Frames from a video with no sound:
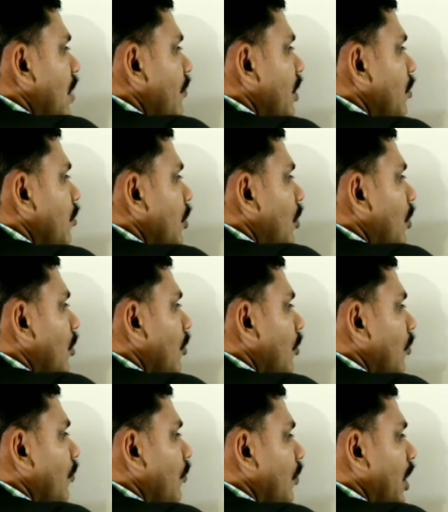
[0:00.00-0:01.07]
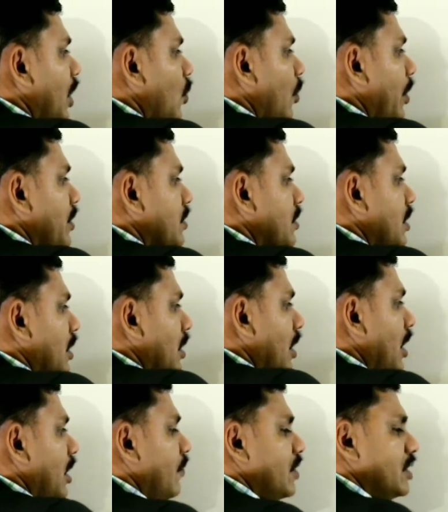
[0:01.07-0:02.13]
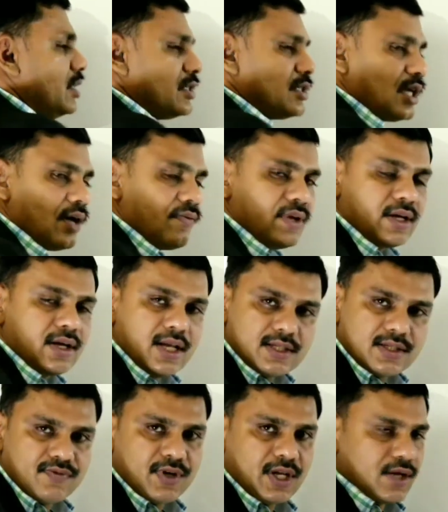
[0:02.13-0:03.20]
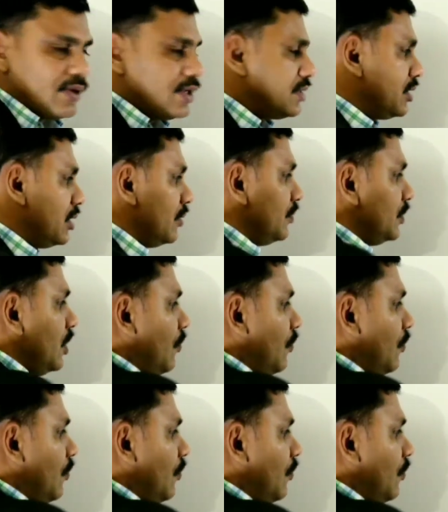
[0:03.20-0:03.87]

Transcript: having more frequency and which is having less frequency?